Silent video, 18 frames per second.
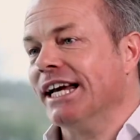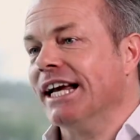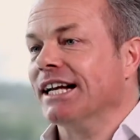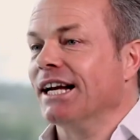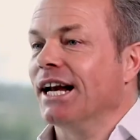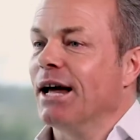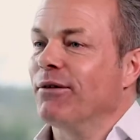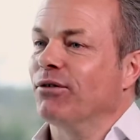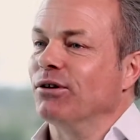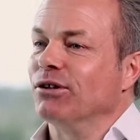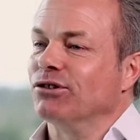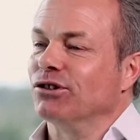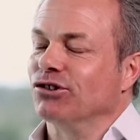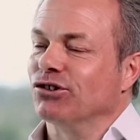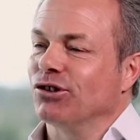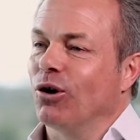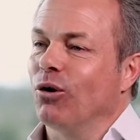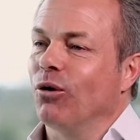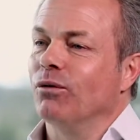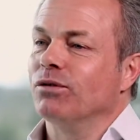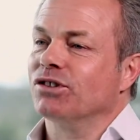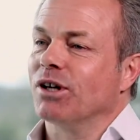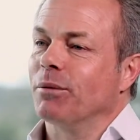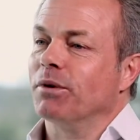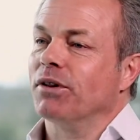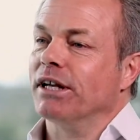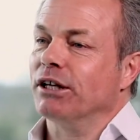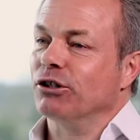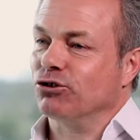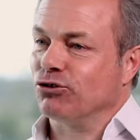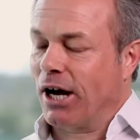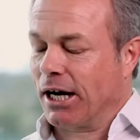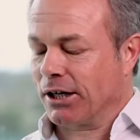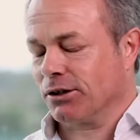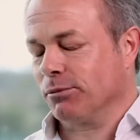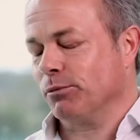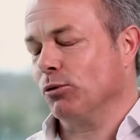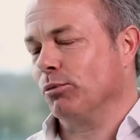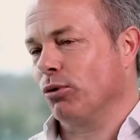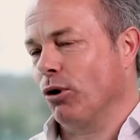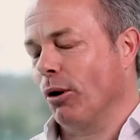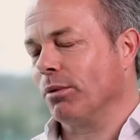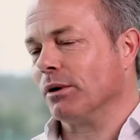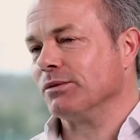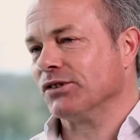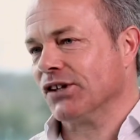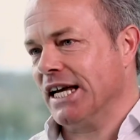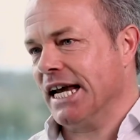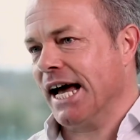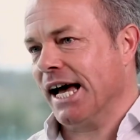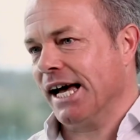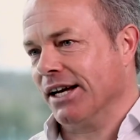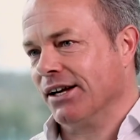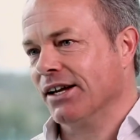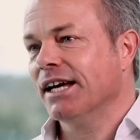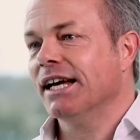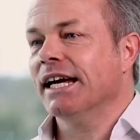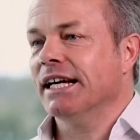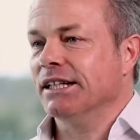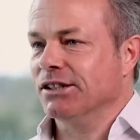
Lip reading: in an effort to solve some of the intractable problems he had in